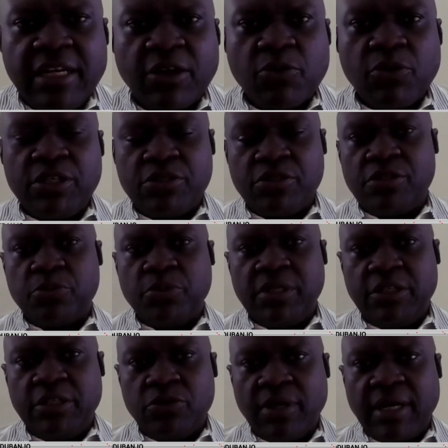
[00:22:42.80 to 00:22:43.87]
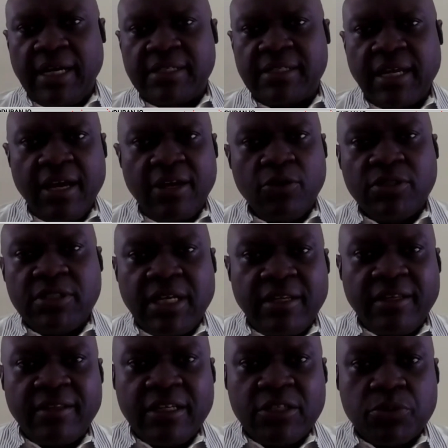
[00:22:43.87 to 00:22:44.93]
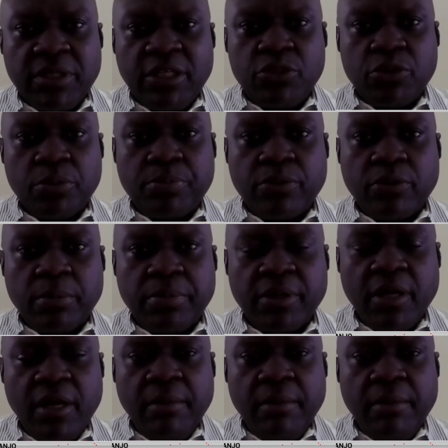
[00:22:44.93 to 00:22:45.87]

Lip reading: are the questions we need to ask. Those are the things we need to probe.